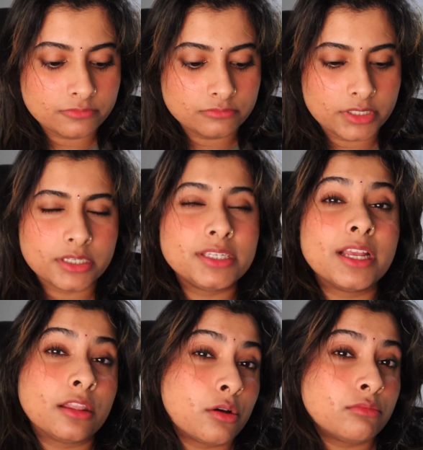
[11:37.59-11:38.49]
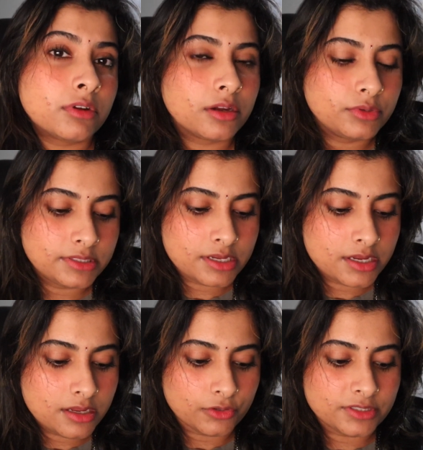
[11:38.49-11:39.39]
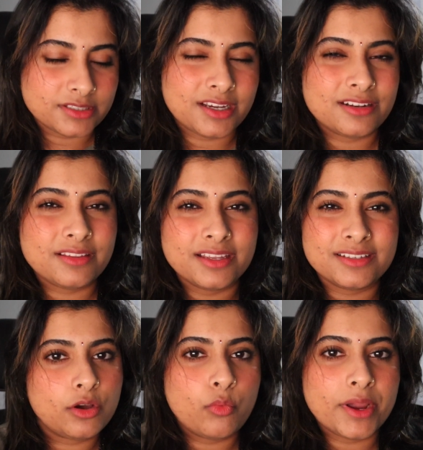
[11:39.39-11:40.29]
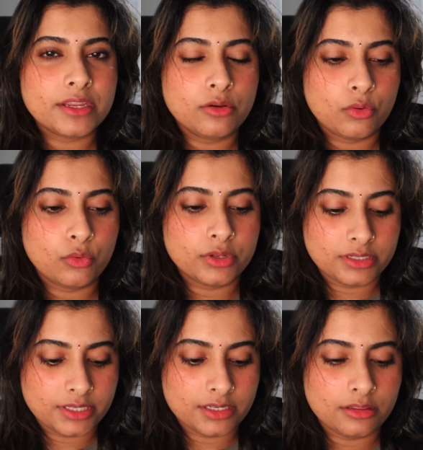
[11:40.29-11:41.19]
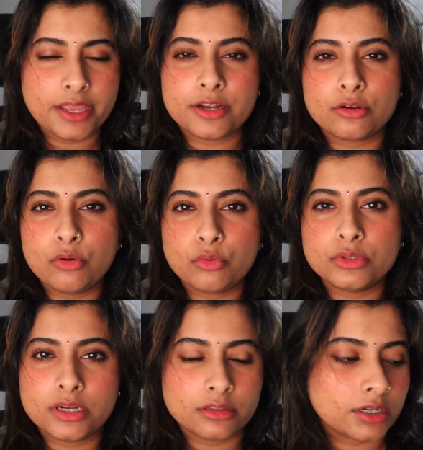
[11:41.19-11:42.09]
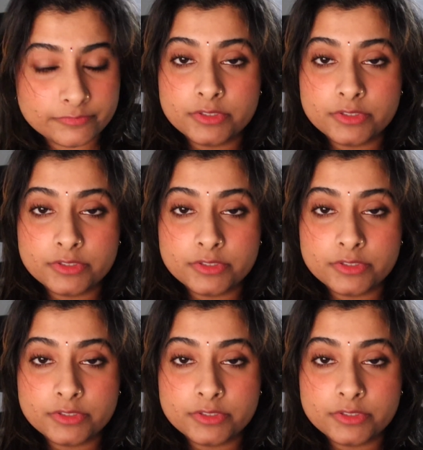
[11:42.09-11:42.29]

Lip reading: like yellow, I would say, versus kind of like a white gold and like a lighter gold color.